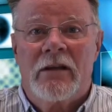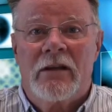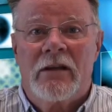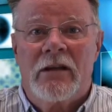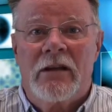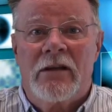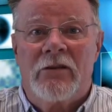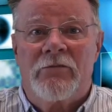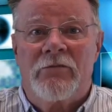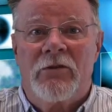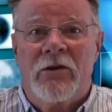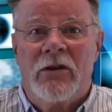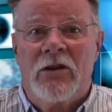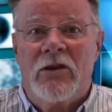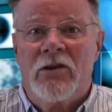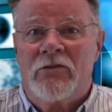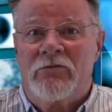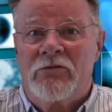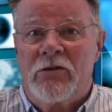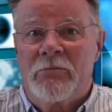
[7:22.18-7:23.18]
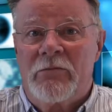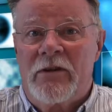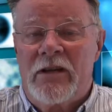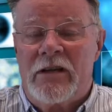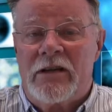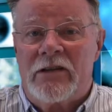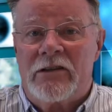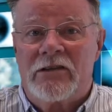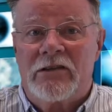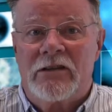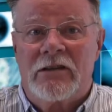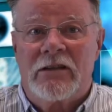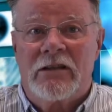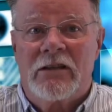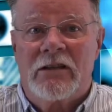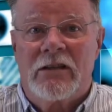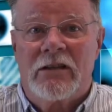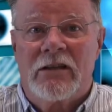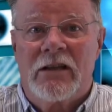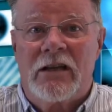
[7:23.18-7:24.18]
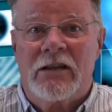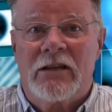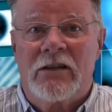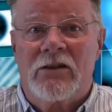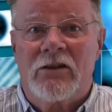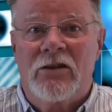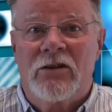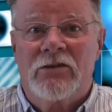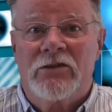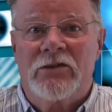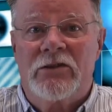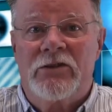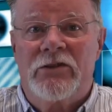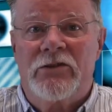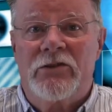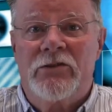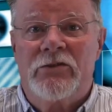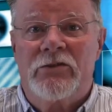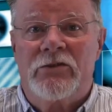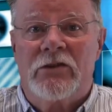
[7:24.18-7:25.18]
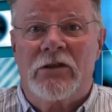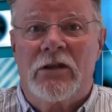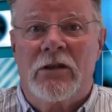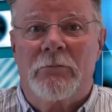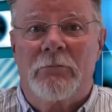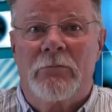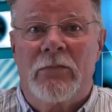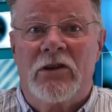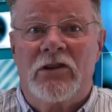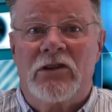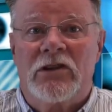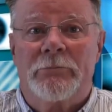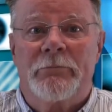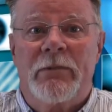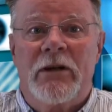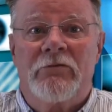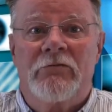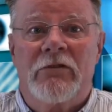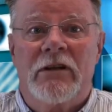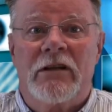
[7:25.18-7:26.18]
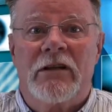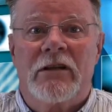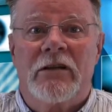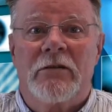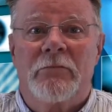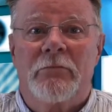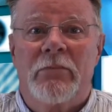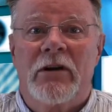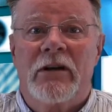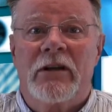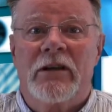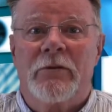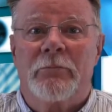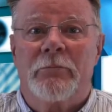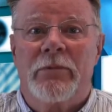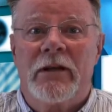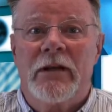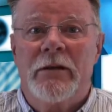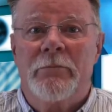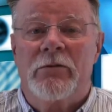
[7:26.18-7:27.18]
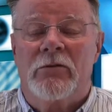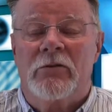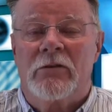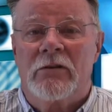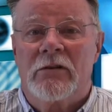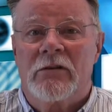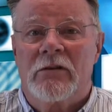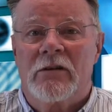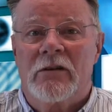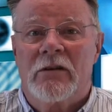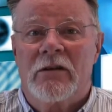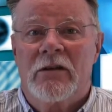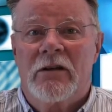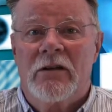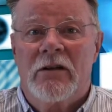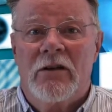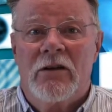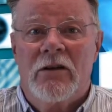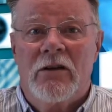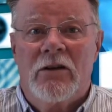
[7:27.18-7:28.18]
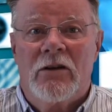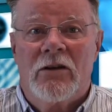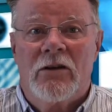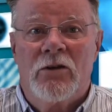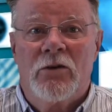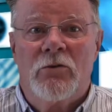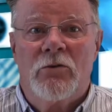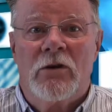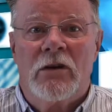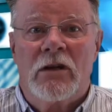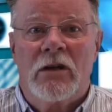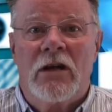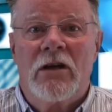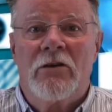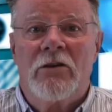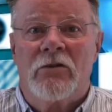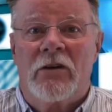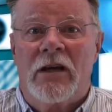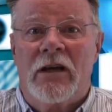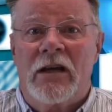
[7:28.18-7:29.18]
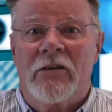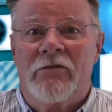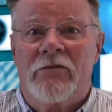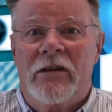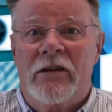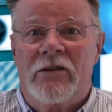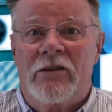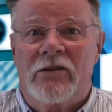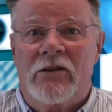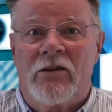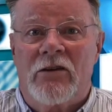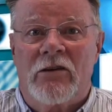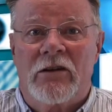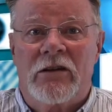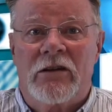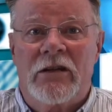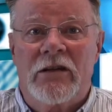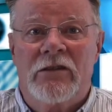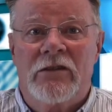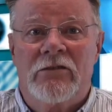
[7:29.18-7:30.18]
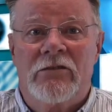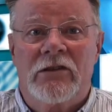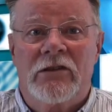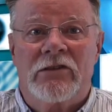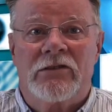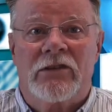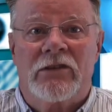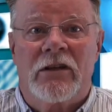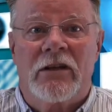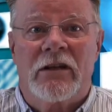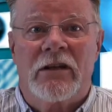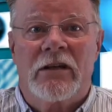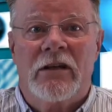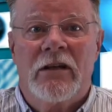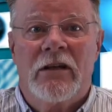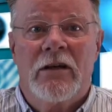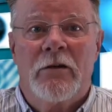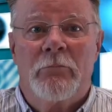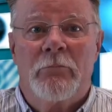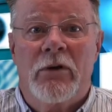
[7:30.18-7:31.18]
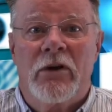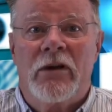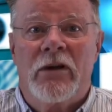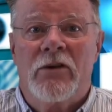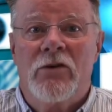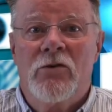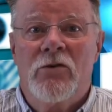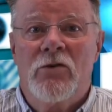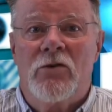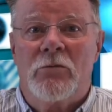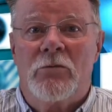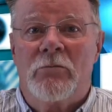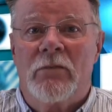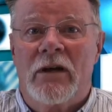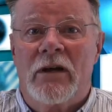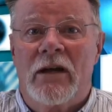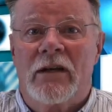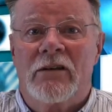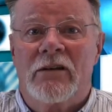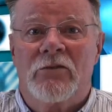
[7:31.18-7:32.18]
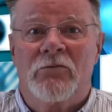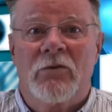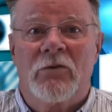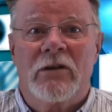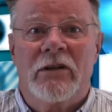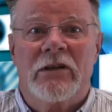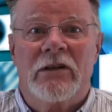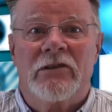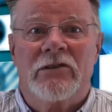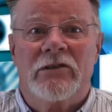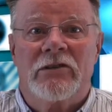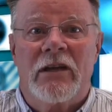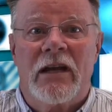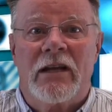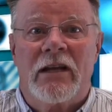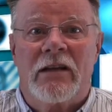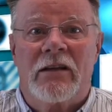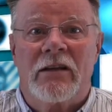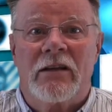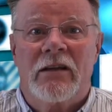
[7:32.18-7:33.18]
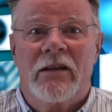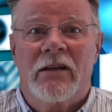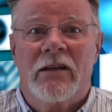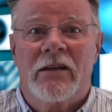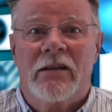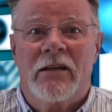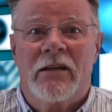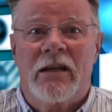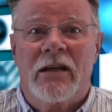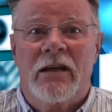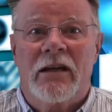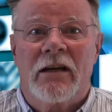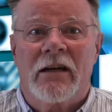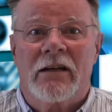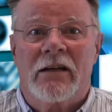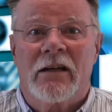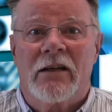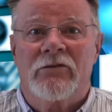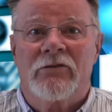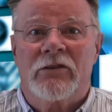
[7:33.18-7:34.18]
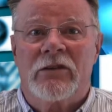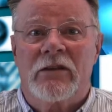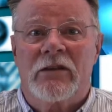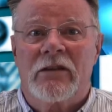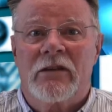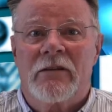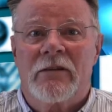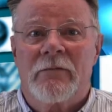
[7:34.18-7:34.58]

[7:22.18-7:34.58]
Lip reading: It follows from this that the constitution must be written by the people, who alone have the authority to decide by whom and to what extent they are governed.